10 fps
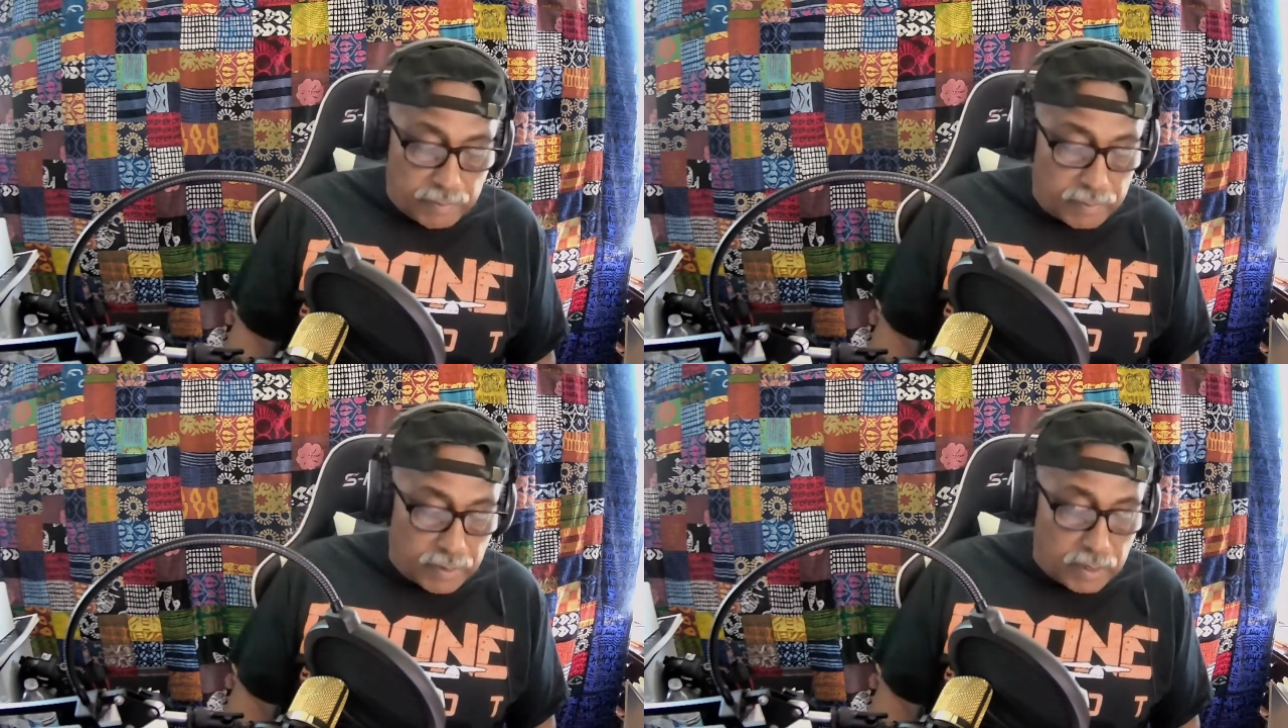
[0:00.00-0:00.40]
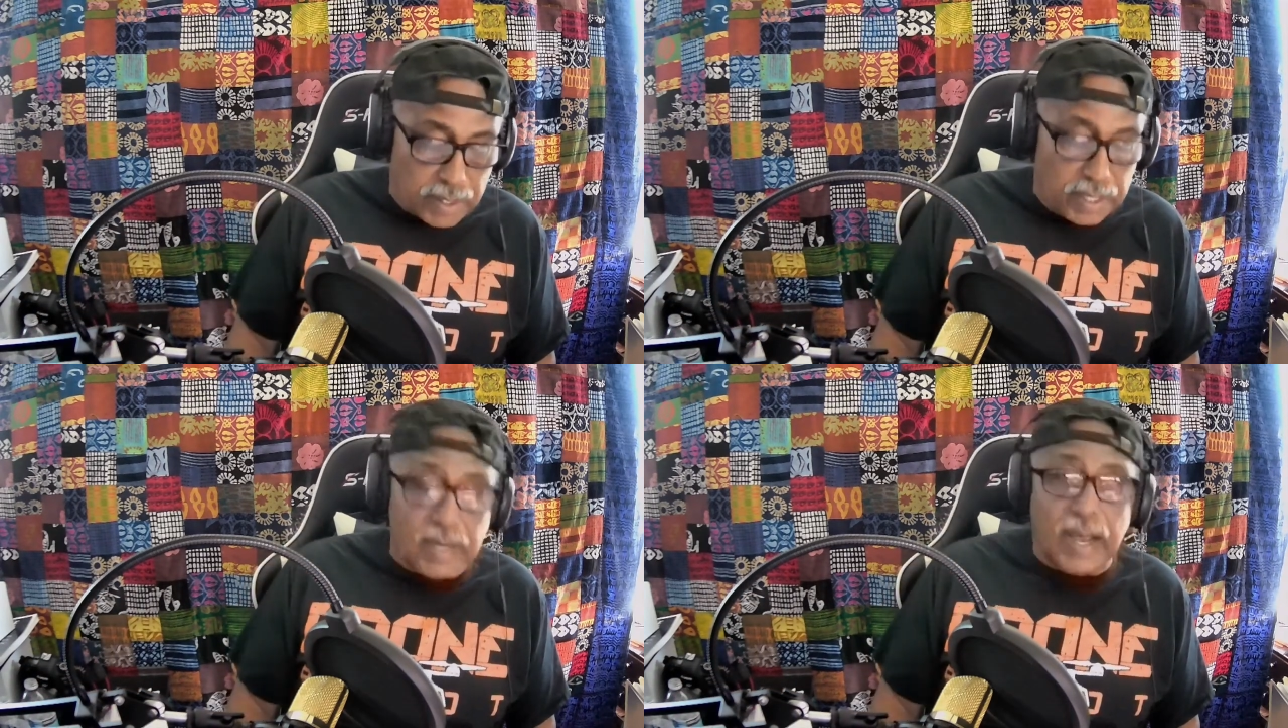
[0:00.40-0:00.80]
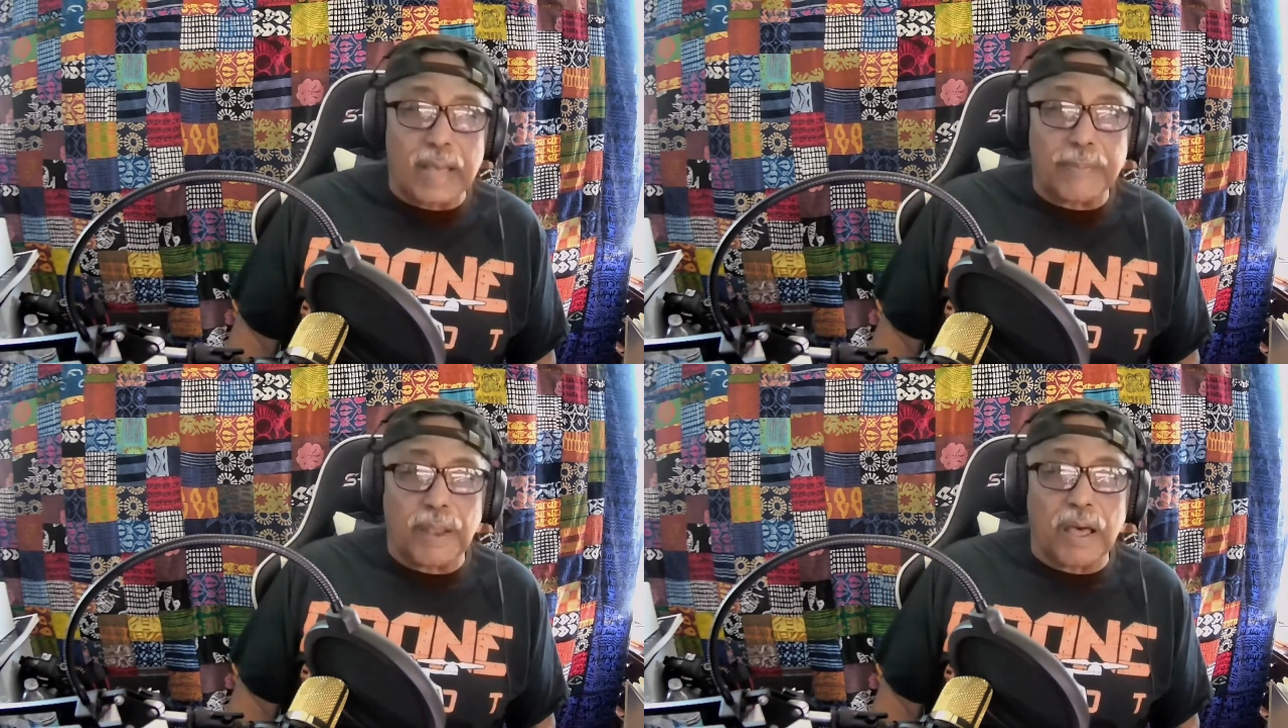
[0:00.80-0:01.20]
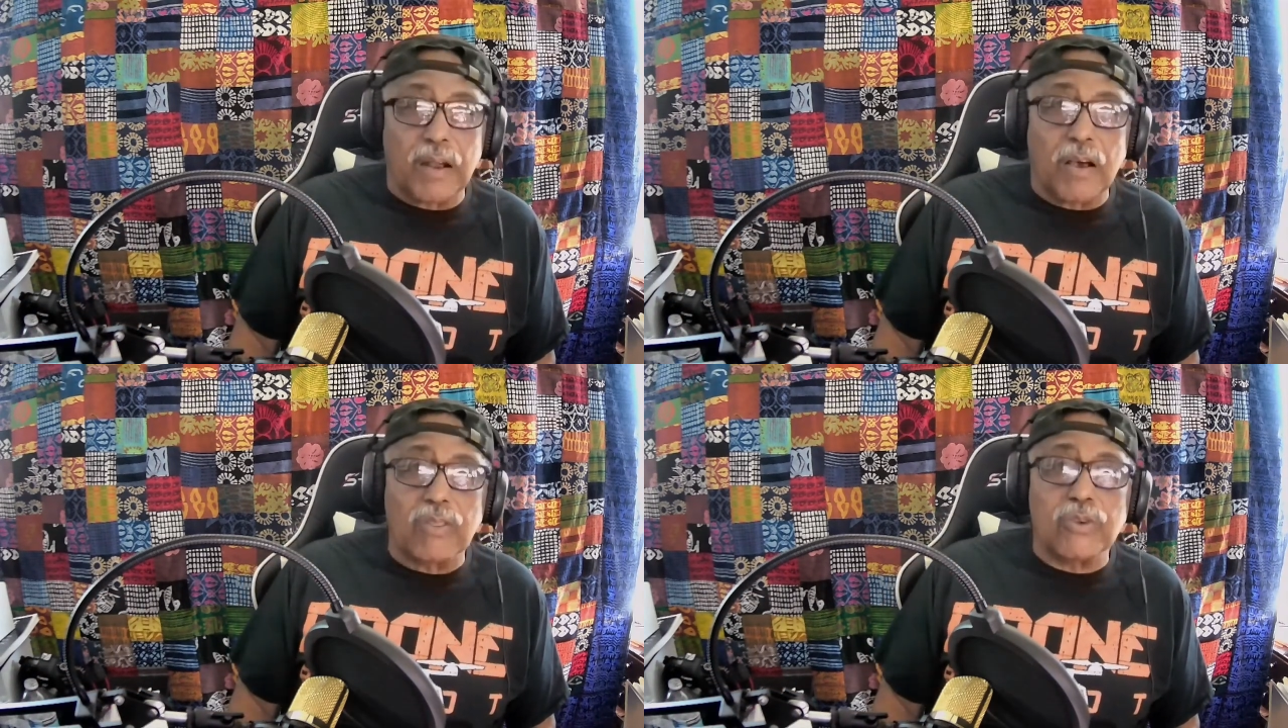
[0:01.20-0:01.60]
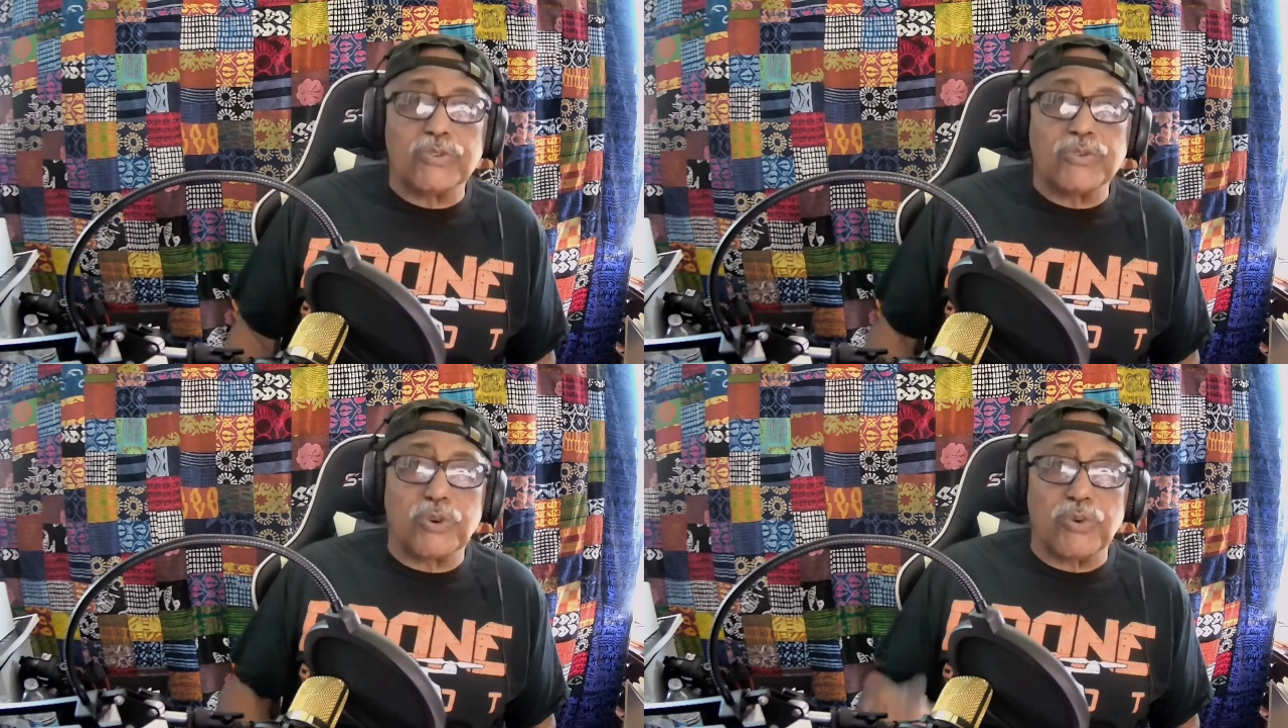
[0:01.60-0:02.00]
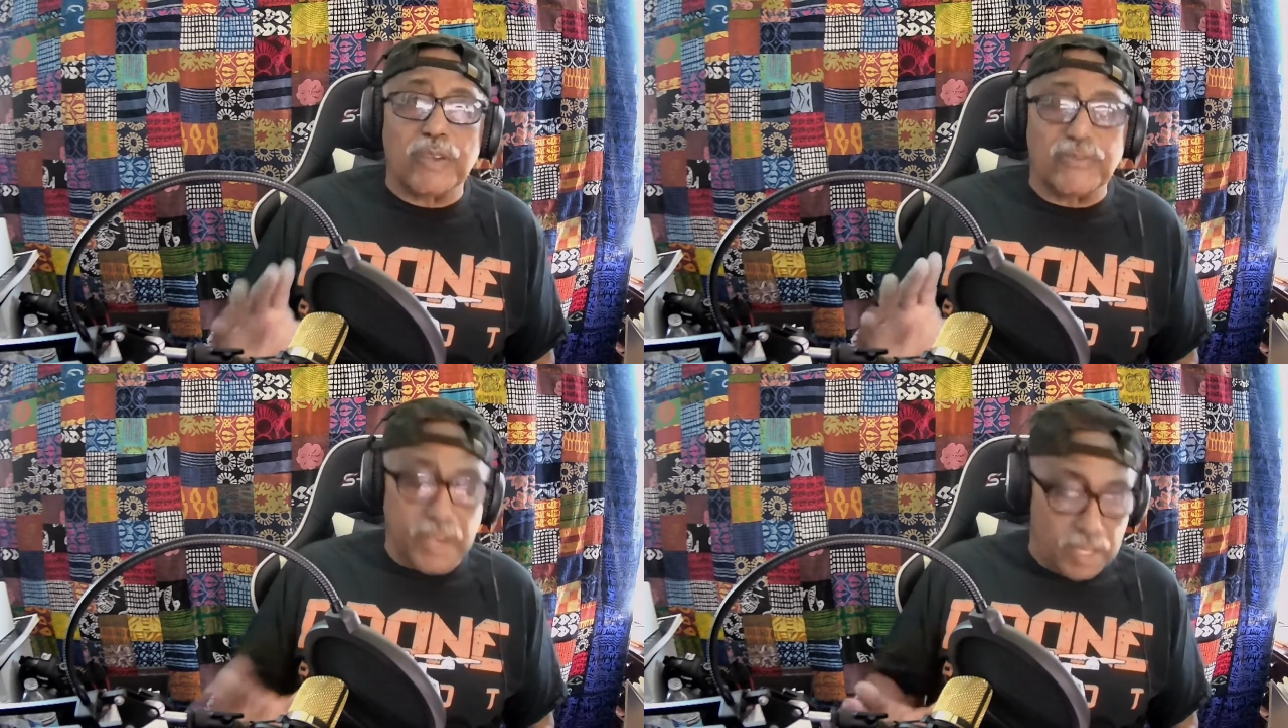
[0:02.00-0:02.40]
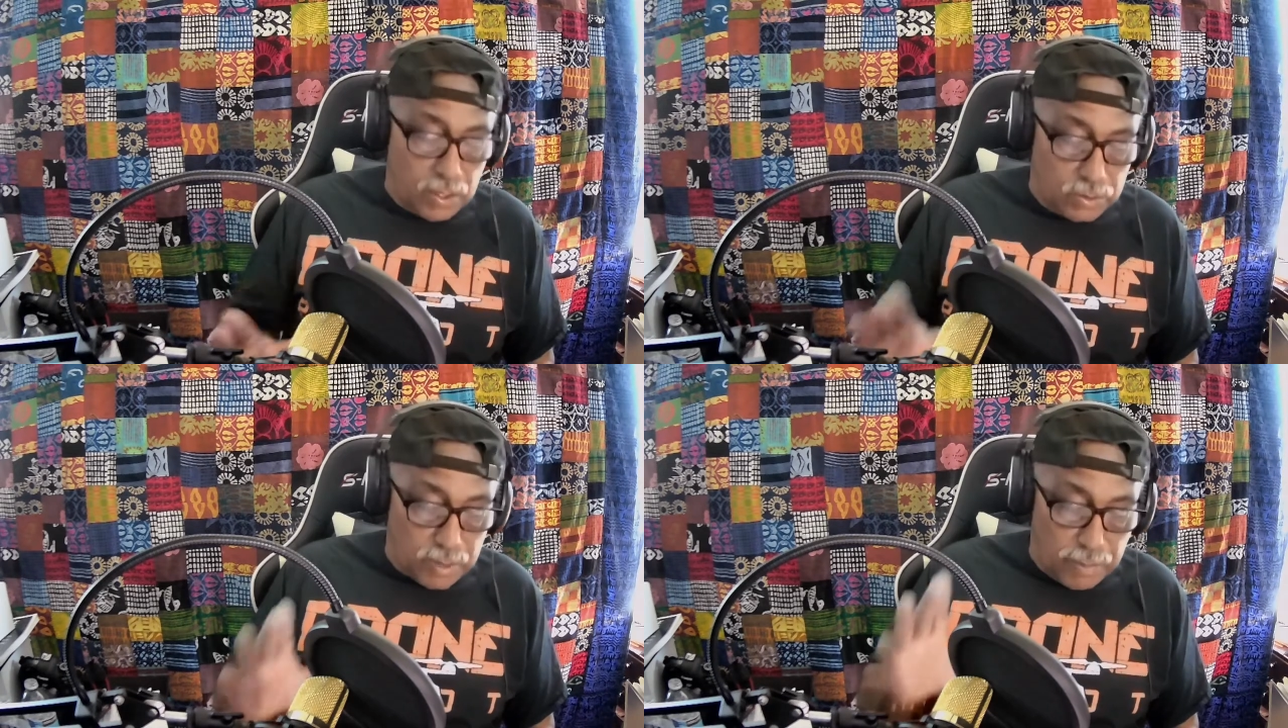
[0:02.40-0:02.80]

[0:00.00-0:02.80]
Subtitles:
Again, I applaud all those who create videos,